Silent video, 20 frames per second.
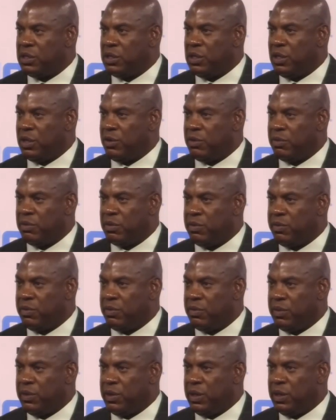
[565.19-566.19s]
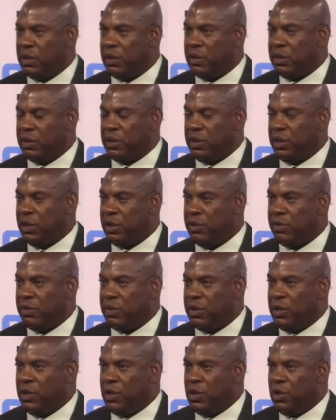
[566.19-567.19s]
you know, and you know,
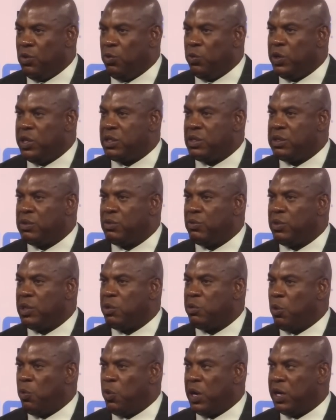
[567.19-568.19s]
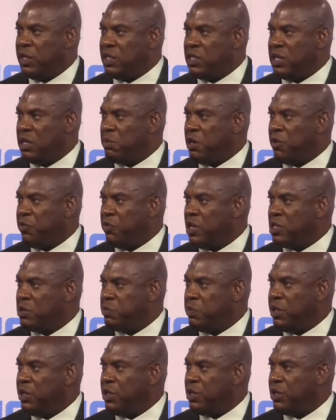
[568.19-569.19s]
we we were one in ten my
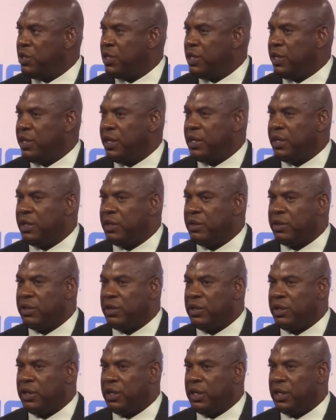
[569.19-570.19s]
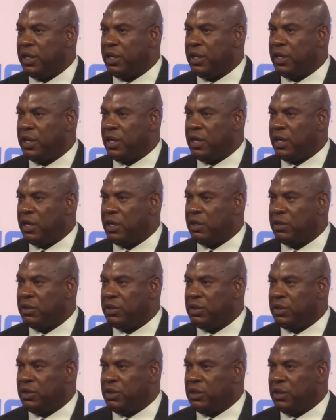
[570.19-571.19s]
freshman year, and and uh,
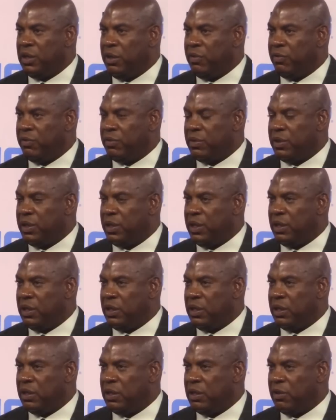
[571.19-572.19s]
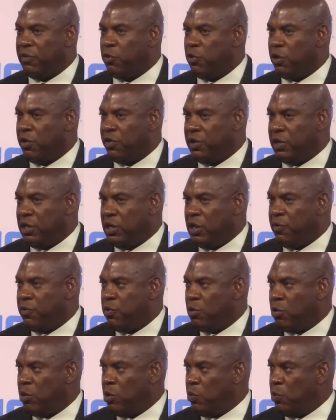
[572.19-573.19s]
and and then the four, year
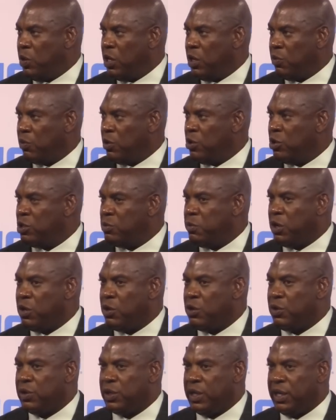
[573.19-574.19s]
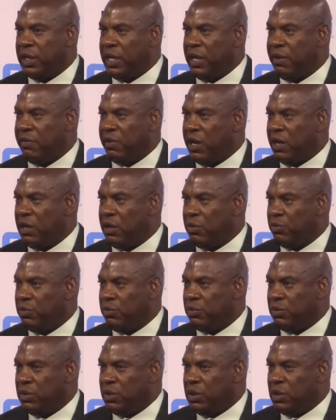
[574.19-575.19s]
before we won the Rose Bowl, and they've had a
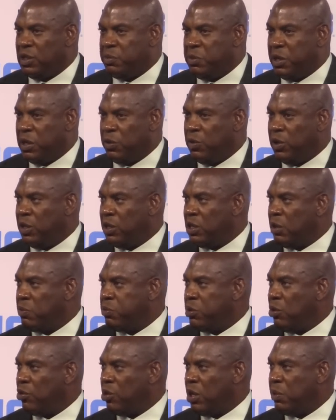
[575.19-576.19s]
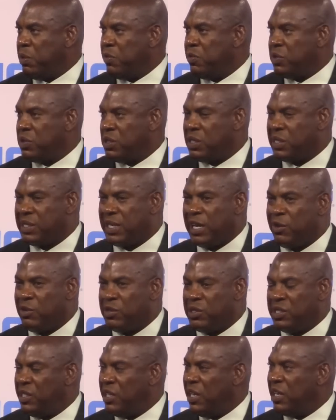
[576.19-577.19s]
it's been a really good program ever since. I don't
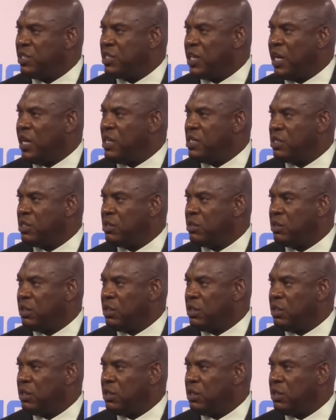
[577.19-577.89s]
see that changing.